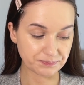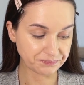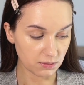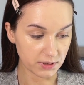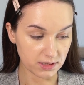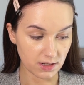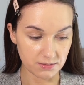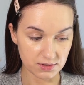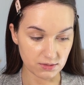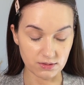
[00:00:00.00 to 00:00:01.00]
when it comes
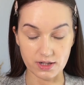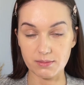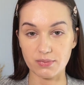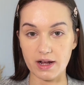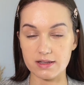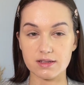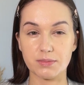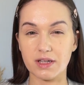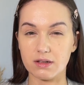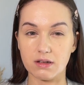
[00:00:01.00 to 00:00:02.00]
to Korean brands
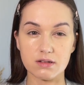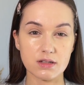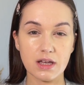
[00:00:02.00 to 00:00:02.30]
because